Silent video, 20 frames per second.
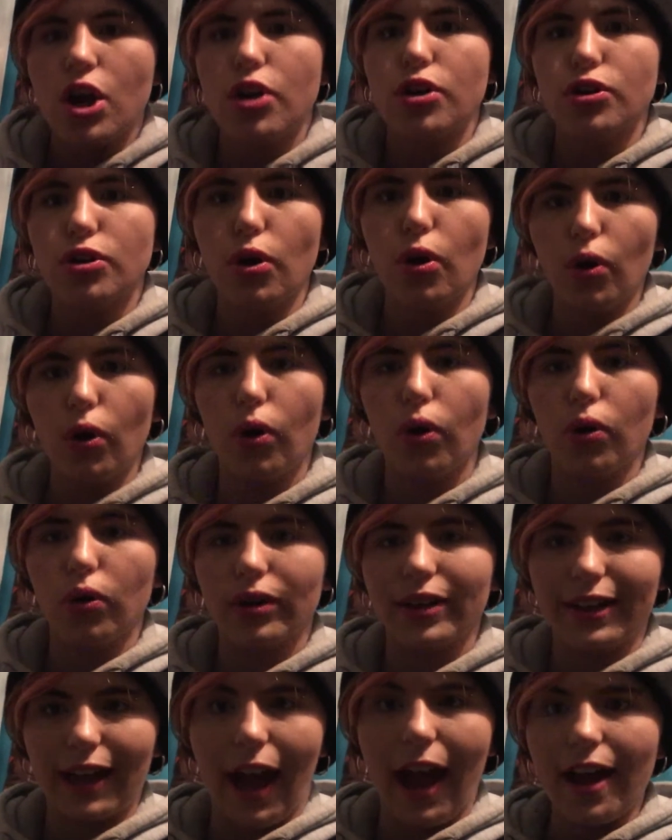no
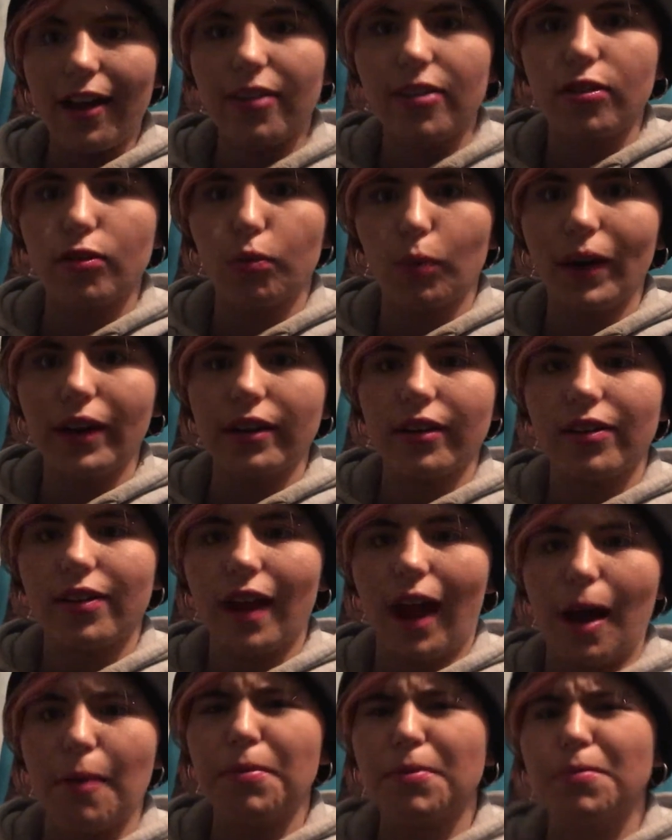guests witnessed
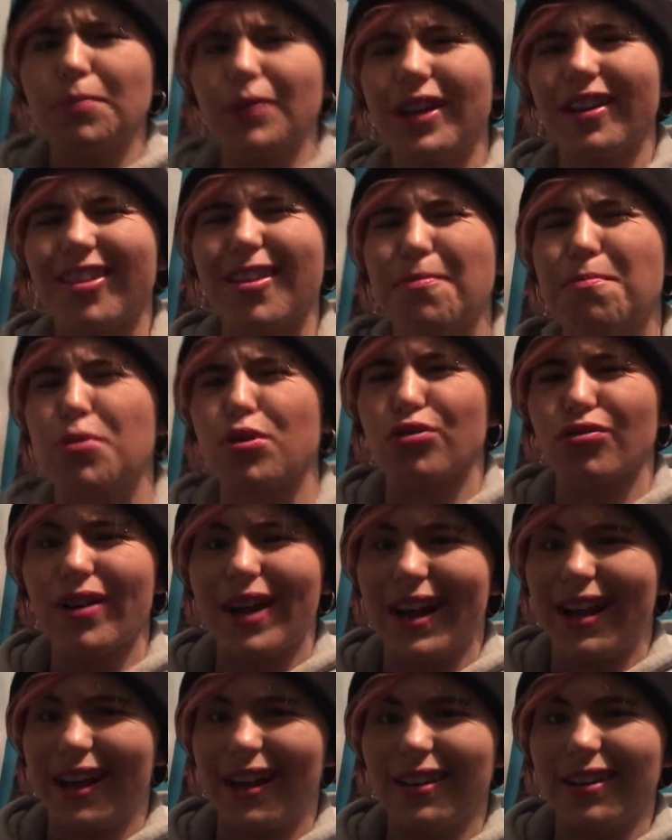it happen, but it's a
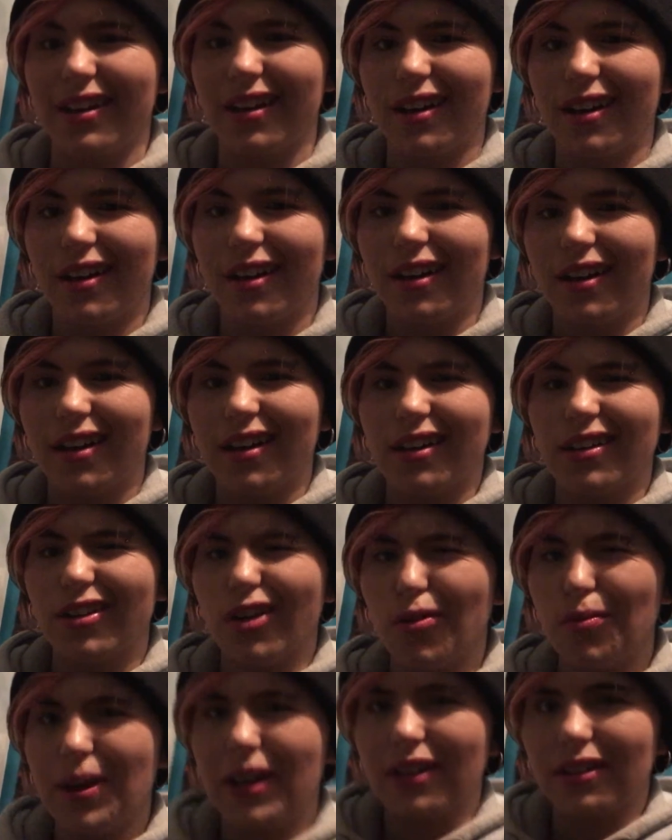parade. You
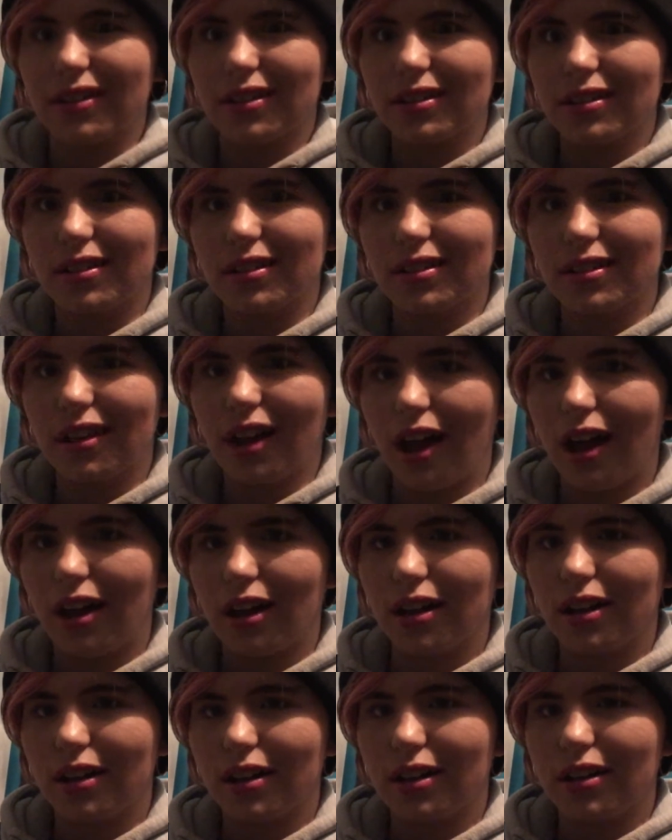know what I mean? Like,
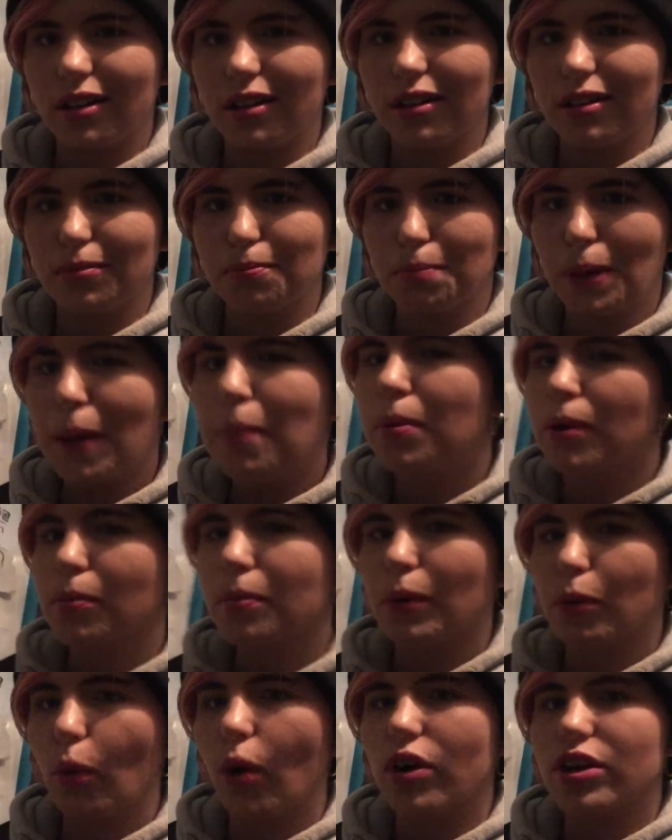people will
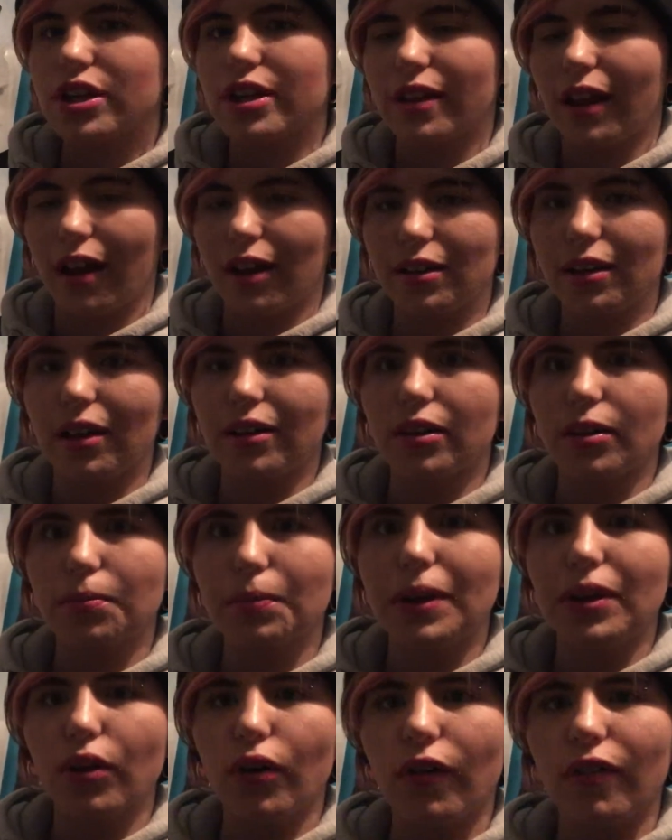be watching that. Like, there'll
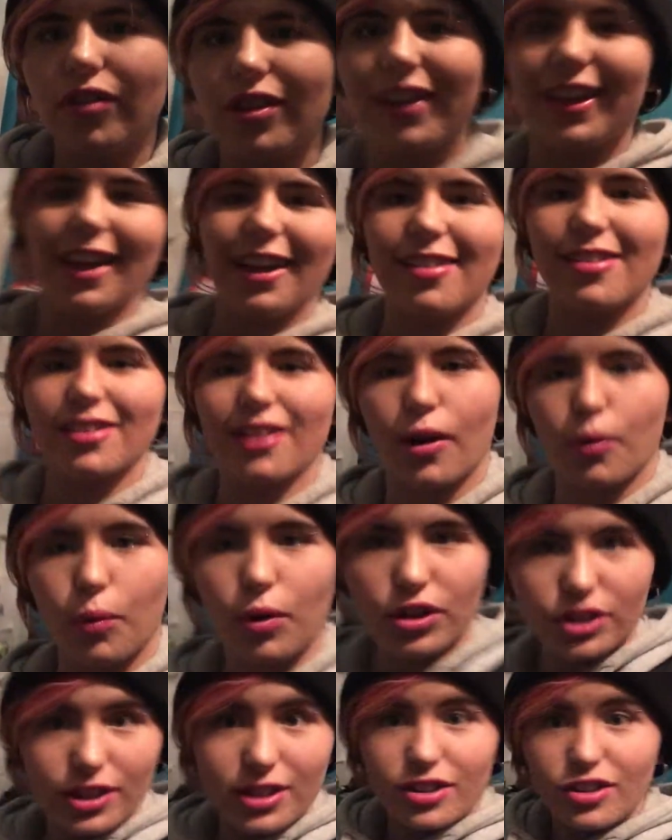be loads of kids like
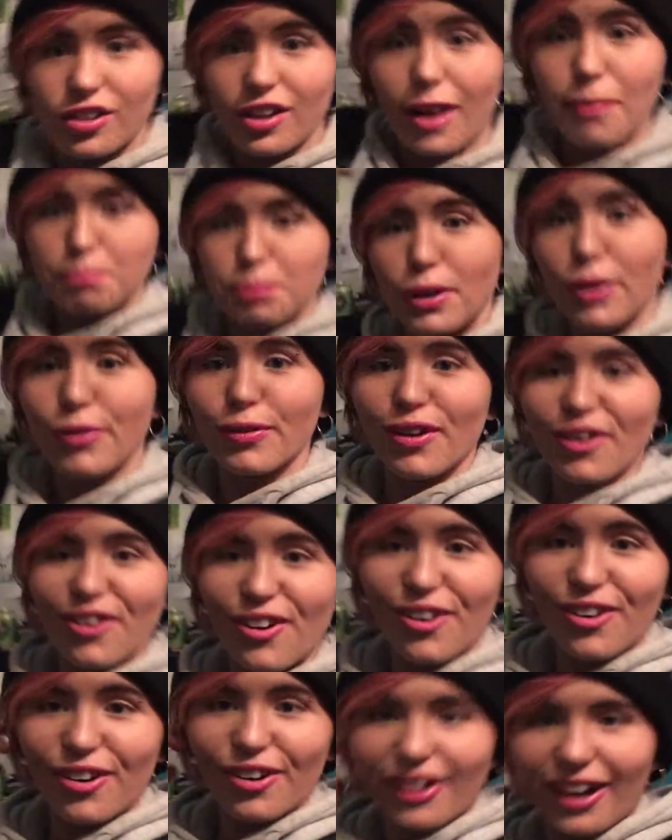watching, just like
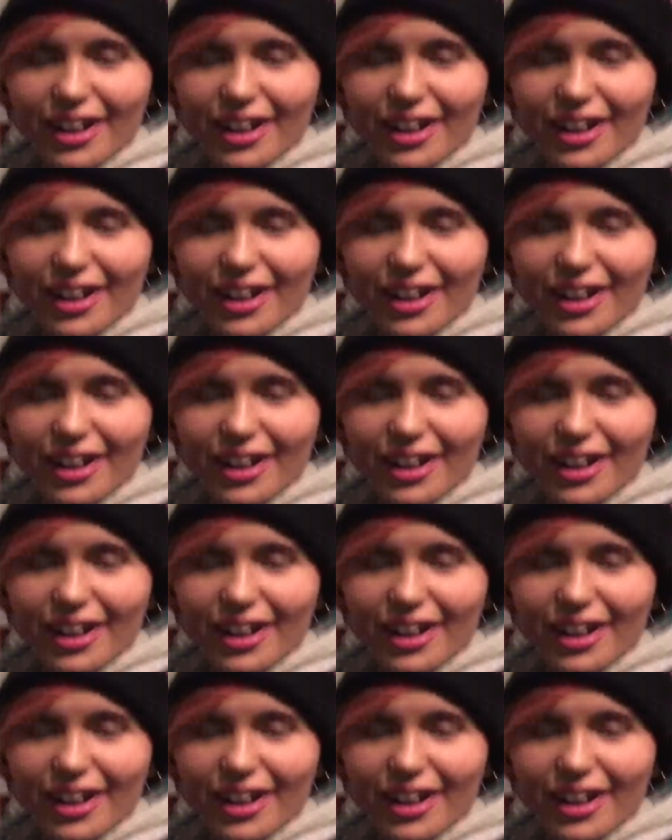Pluto,